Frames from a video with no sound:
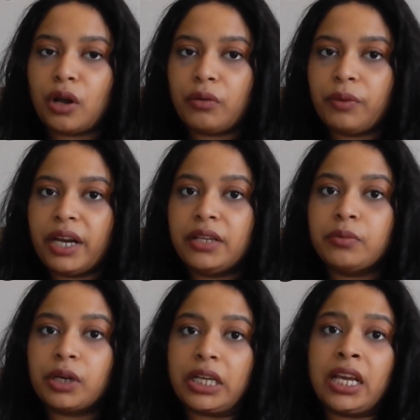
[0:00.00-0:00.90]
already
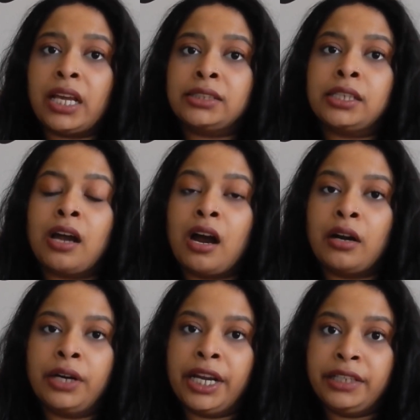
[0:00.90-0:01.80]
working as an
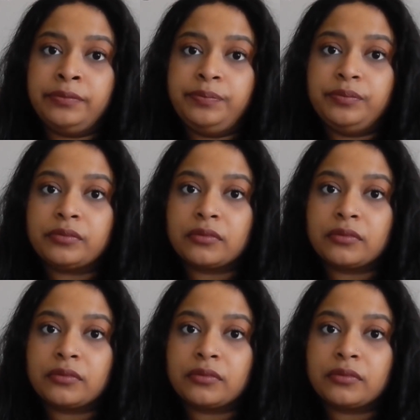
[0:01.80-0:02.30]
RN